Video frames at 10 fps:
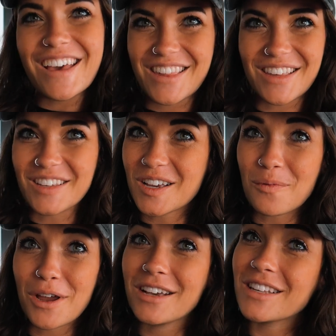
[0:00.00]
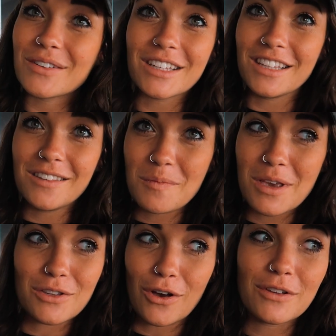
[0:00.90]
she took a break because I was like, this is gonna be
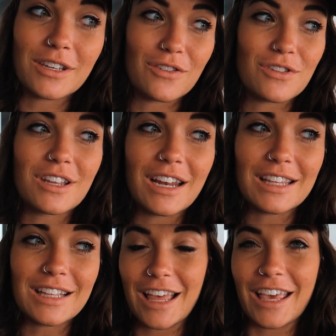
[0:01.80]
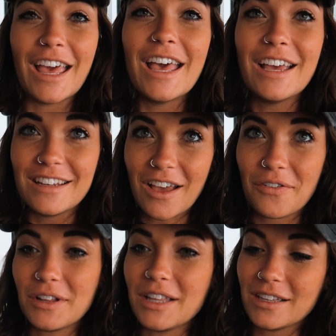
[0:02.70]
exhausting and she's gonna need to like
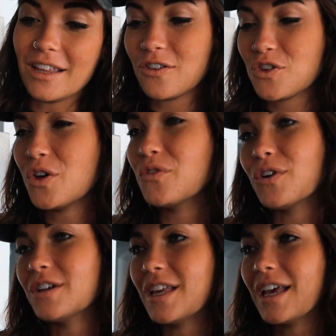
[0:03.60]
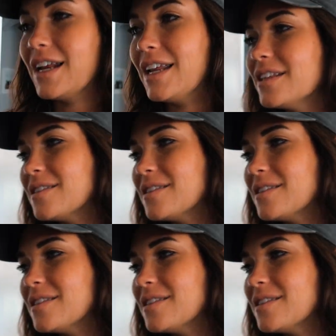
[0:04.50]
definitely like chill for a second and eat